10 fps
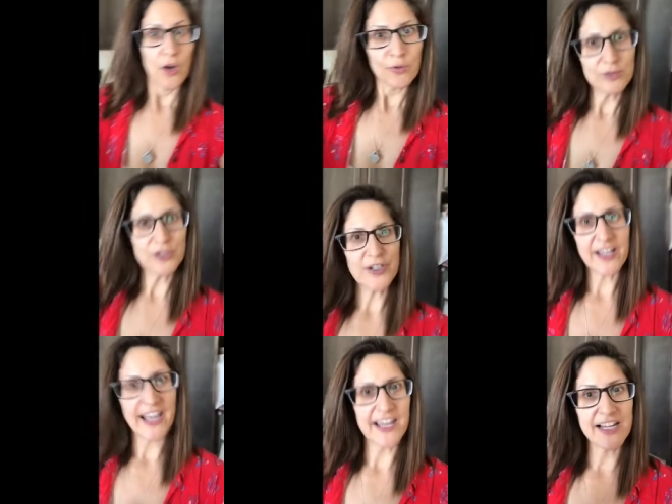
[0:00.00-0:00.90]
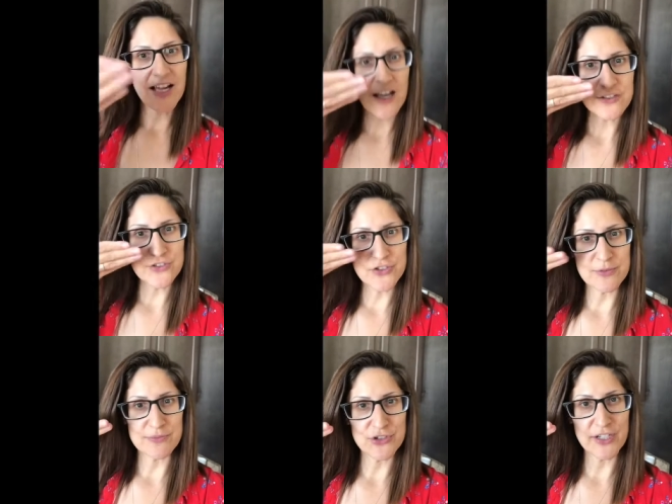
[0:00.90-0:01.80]
Oh, look, I had a
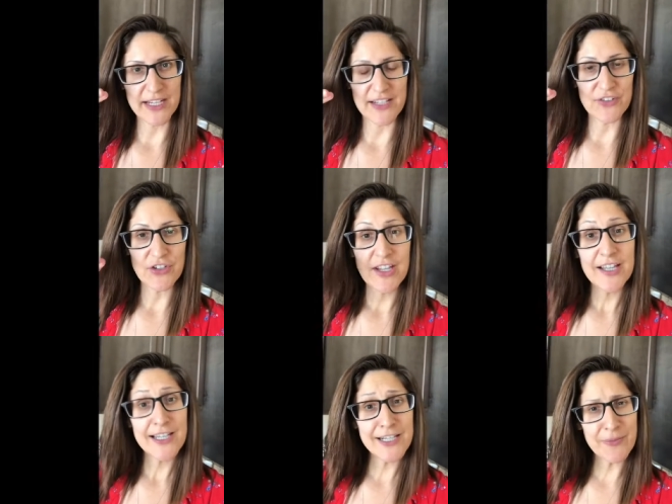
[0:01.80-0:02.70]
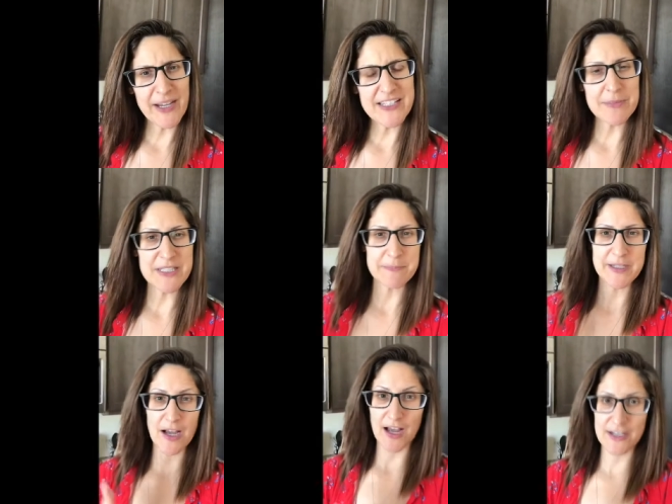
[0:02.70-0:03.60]
costume change. Anyways, I must
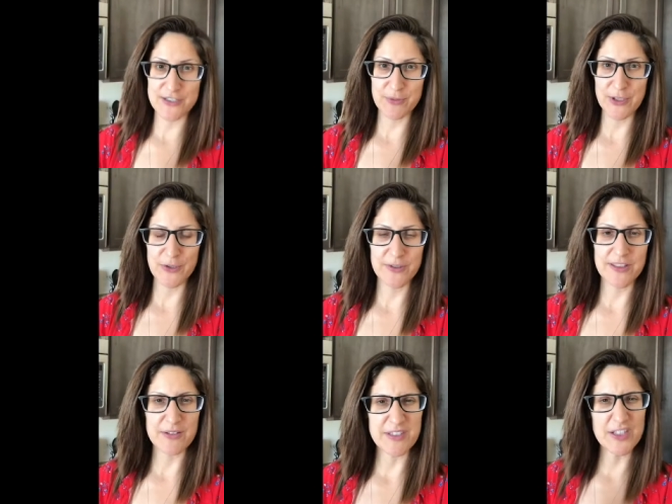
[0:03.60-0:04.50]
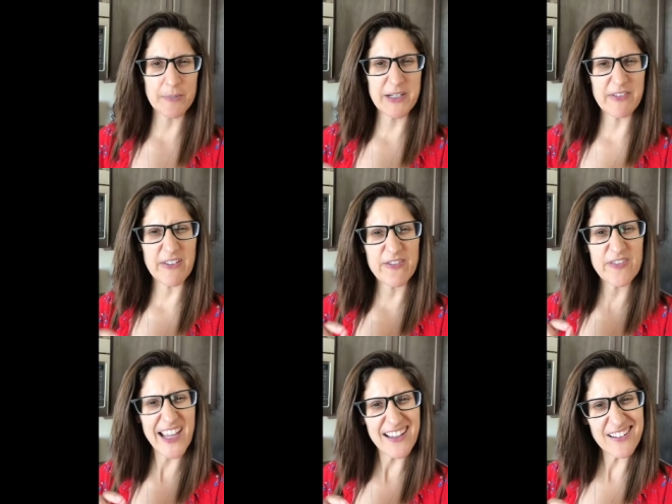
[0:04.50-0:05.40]
be honest with you, that was a little bit of a
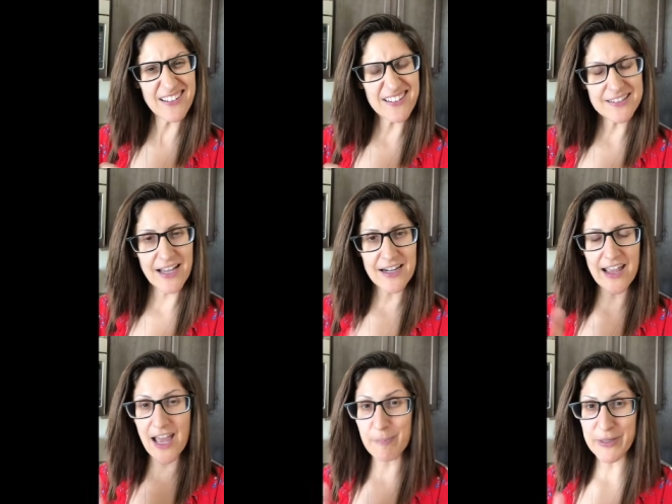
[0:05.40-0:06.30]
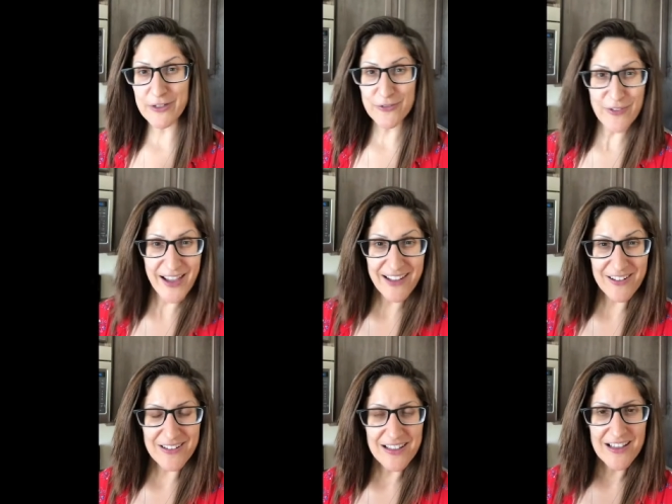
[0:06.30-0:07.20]
fail, not an epic
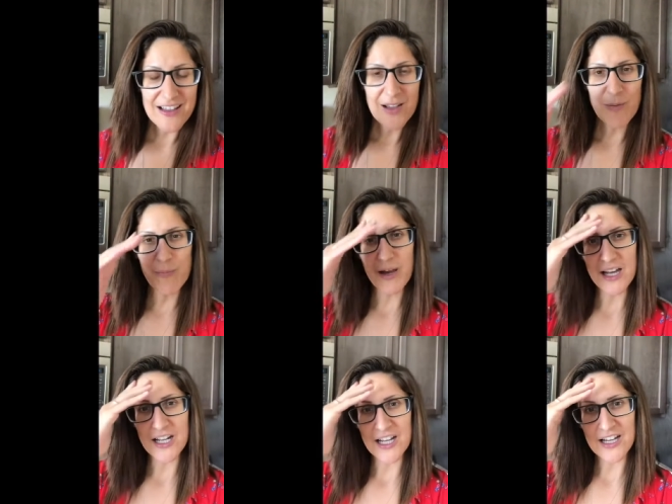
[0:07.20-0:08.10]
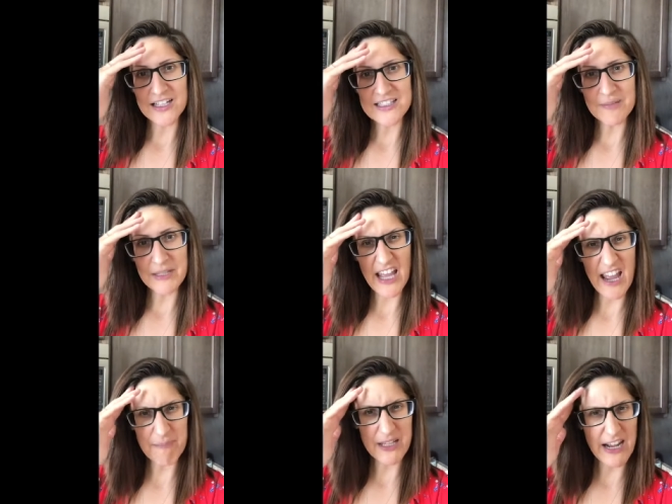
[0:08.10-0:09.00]
fail, but uh, it's something
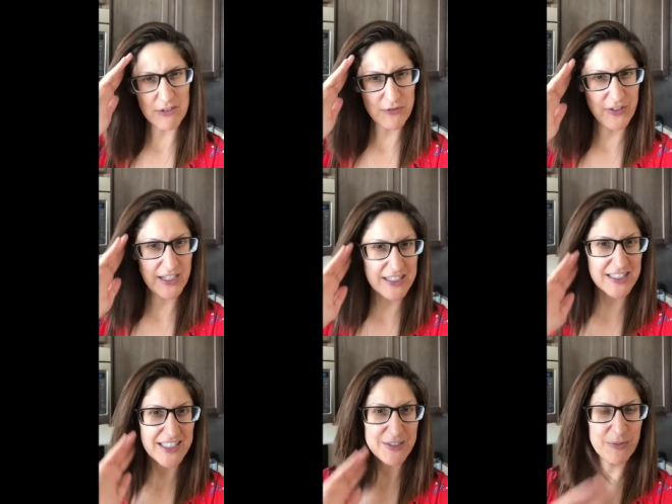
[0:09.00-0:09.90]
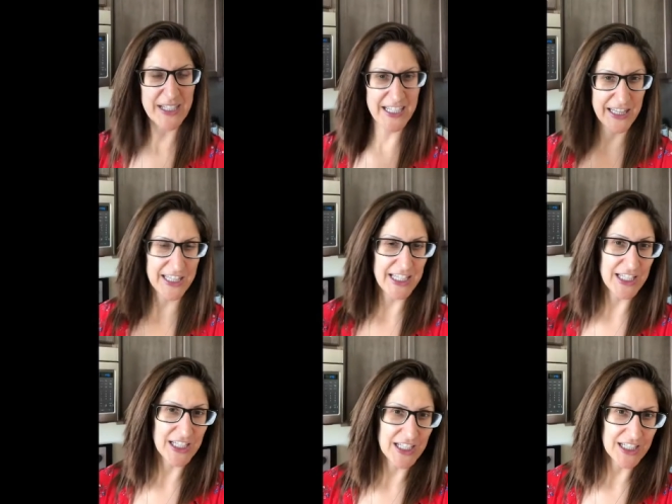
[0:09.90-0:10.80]
I'm gonna have to fix in
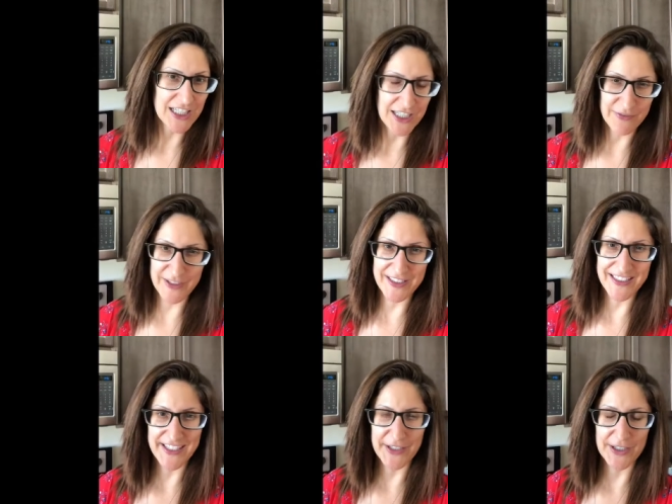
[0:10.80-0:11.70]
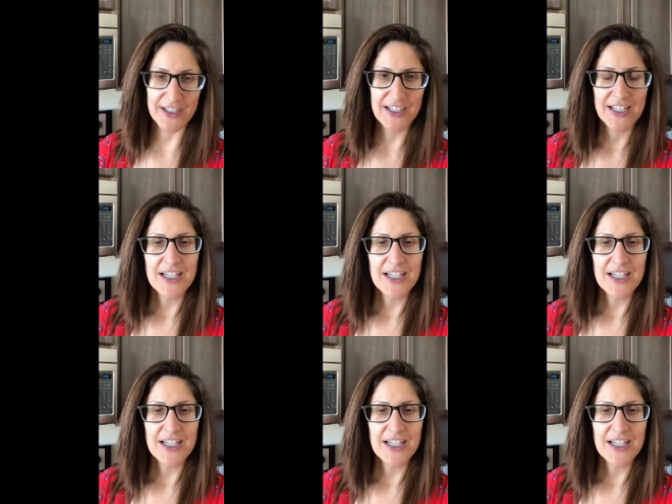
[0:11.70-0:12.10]
the oven later.